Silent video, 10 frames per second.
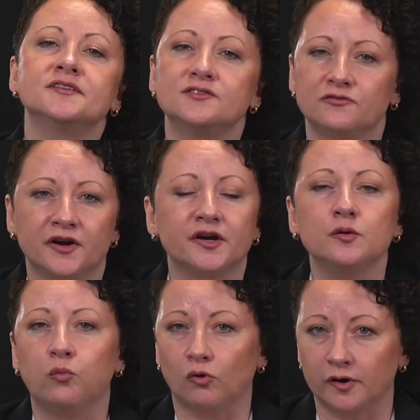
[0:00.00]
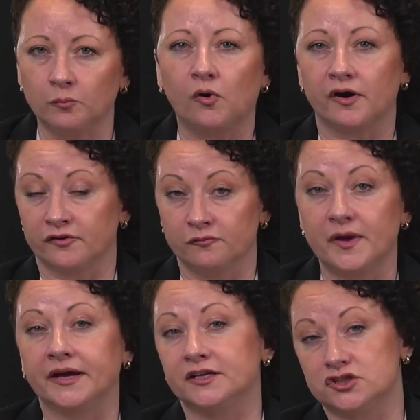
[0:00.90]
a very important part of
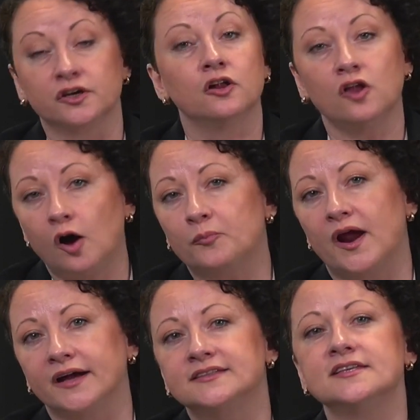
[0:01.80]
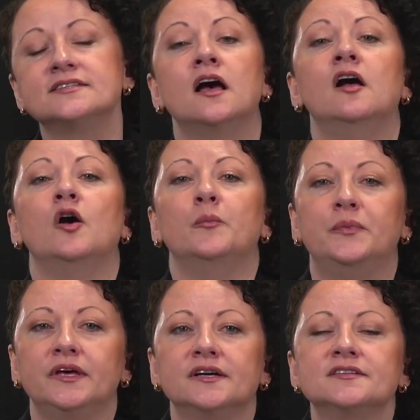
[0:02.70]
managing a law practice,
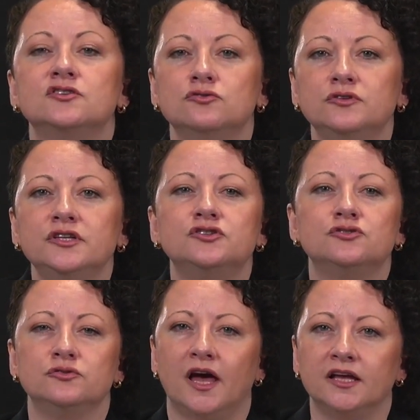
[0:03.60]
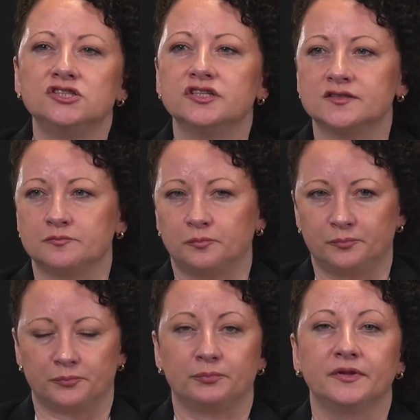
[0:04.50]
because you need to not just
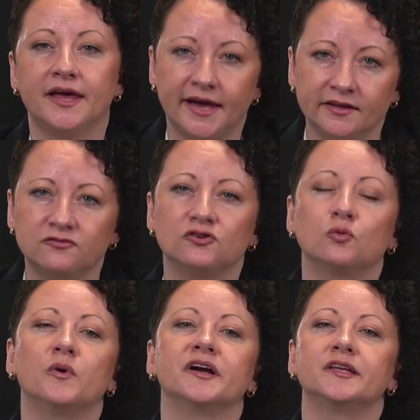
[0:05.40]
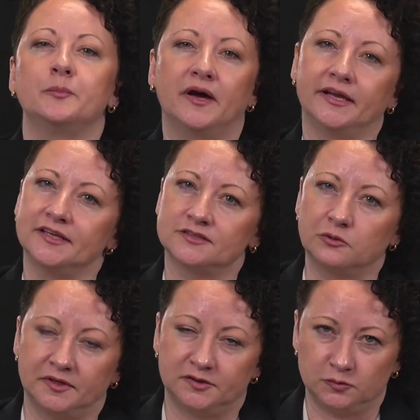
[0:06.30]
plan for where the money is
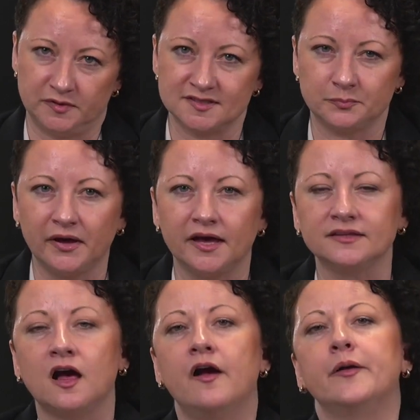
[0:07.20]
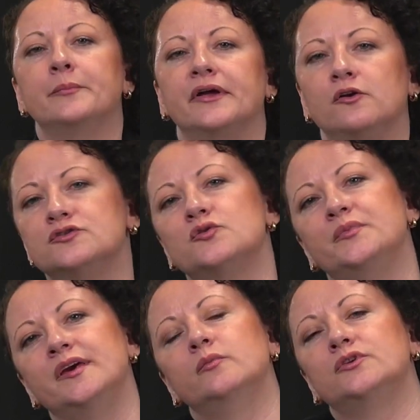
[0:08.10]
going to be spent, but also
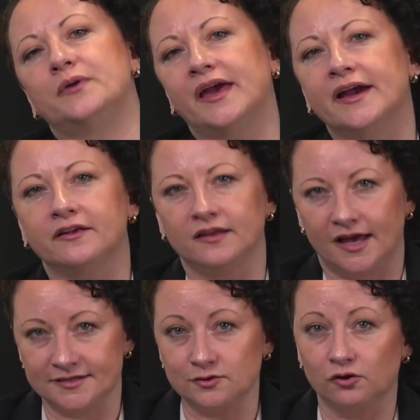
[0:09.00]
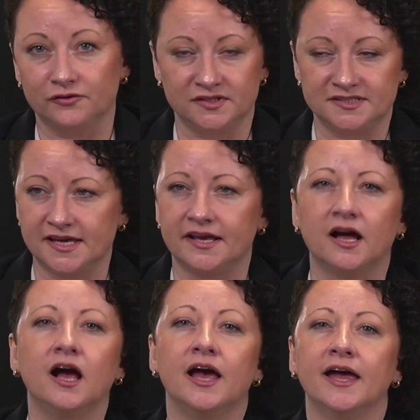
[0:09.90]
be able to analyze all of the
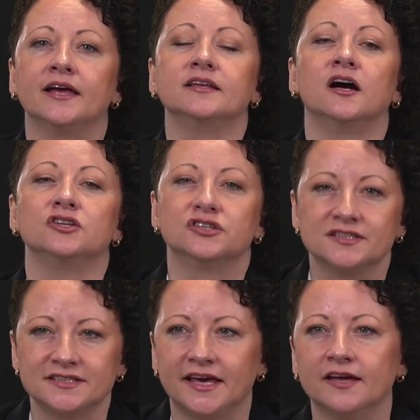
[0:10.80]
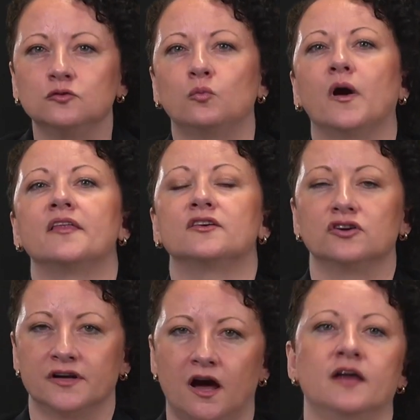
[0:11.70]
data and understand whether or
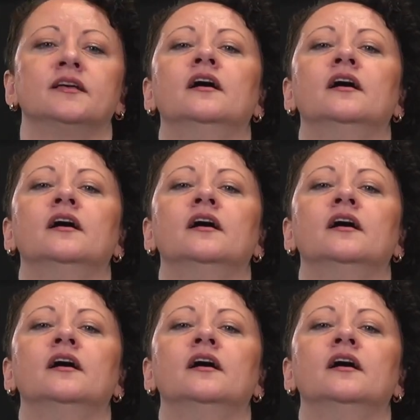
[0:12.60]
not